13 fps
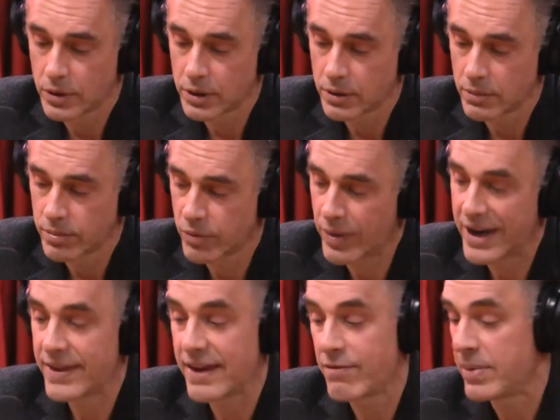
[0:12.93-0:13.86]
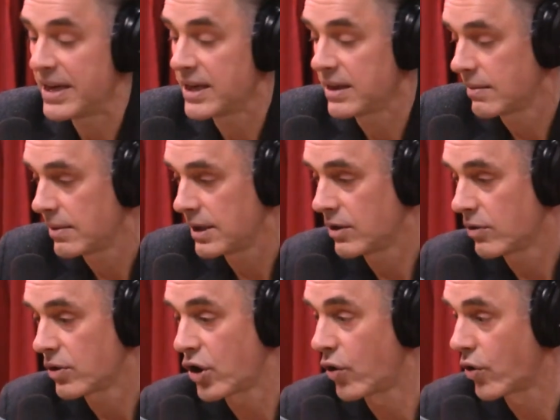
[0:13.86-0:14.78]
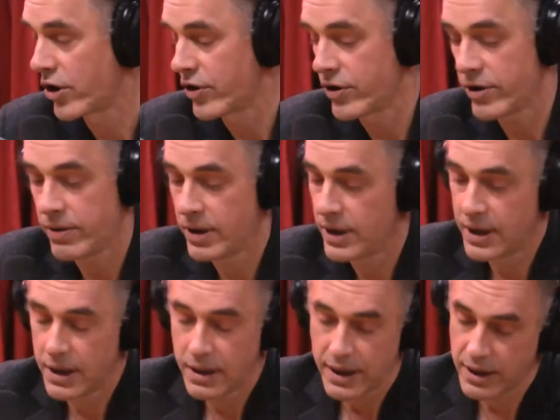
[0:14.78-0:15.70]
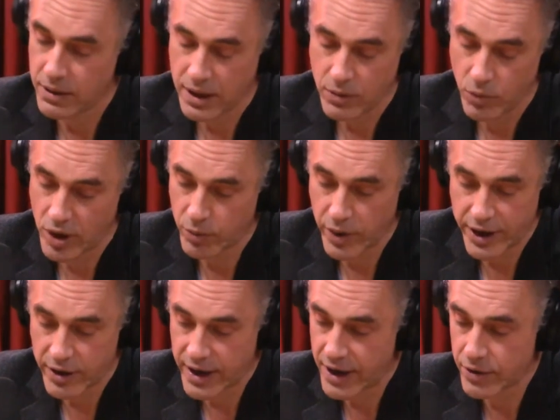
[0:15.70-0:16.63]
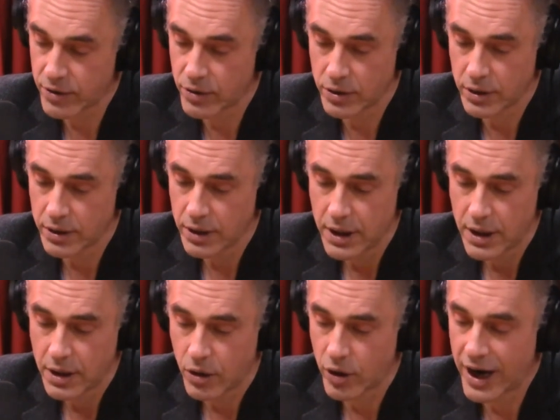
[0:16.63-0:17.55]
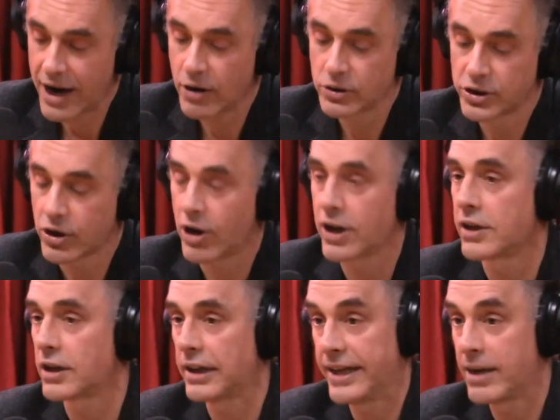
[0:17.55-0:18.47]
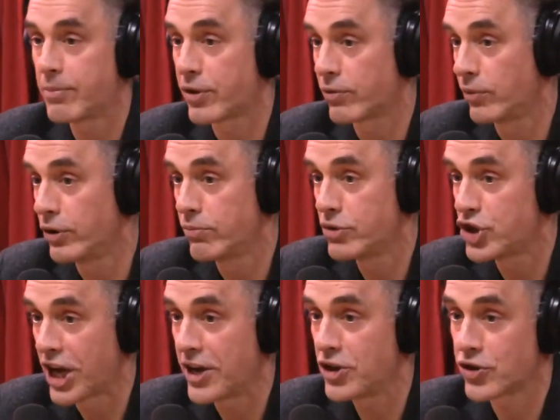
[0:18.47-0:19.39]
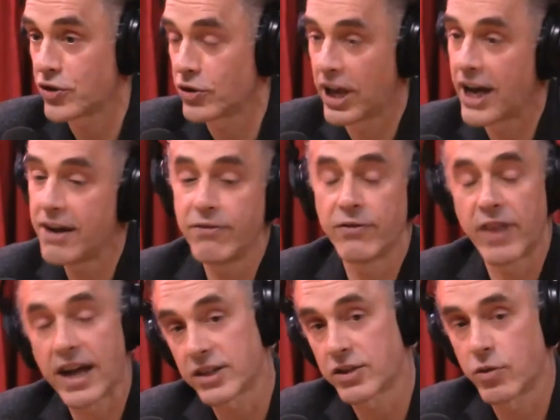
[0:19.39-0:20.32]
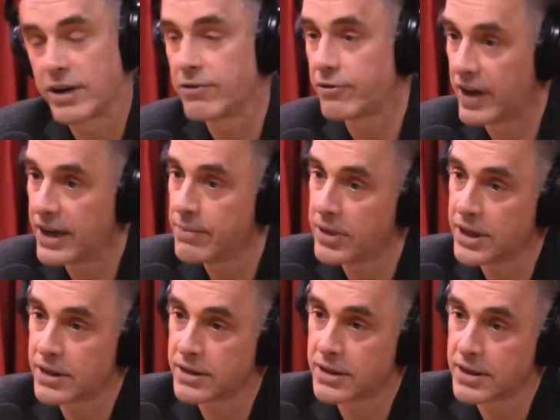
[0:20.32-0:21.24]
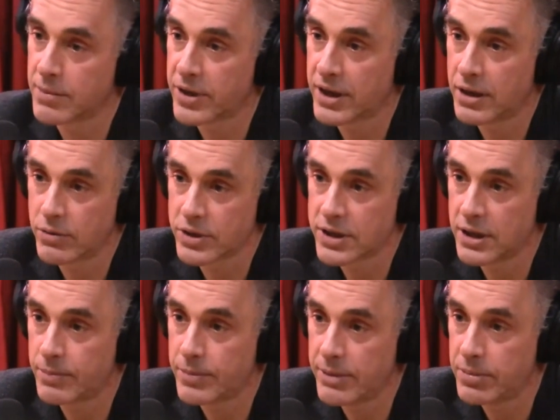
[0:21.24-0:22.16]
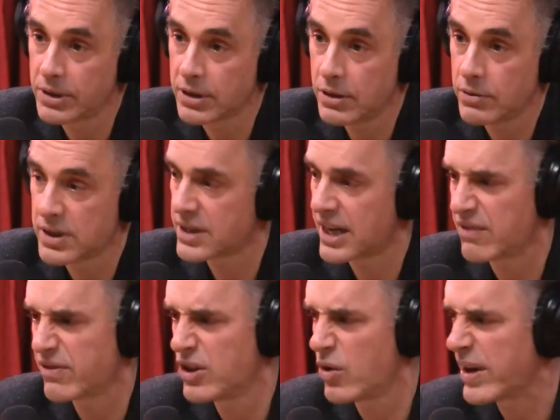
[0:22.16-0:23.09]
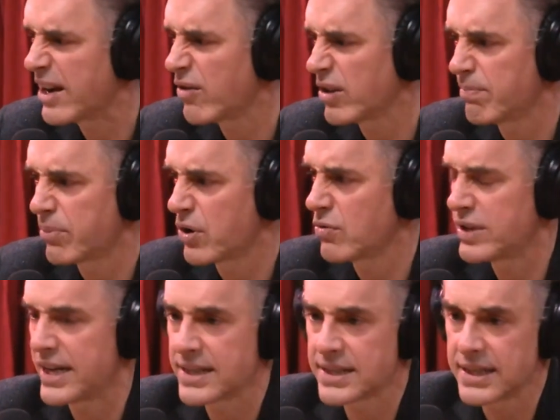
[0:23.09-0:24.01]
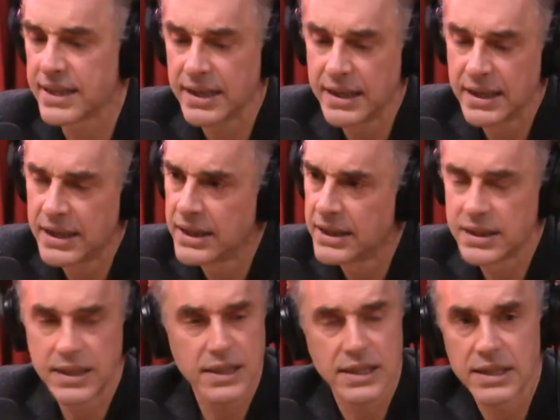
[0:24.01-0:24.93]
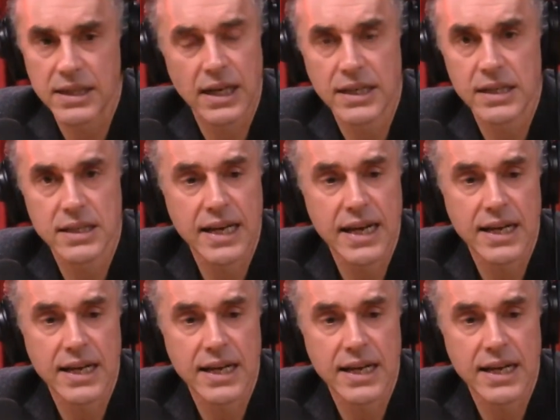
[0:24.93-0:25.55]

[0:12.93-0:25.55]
the way they've been, you know, cornered in one way or another, or how starting to clean up the room changed their life. That's quite fun because it's something I always tell people to do instead of going out and protesting. Jesus, I just can't stand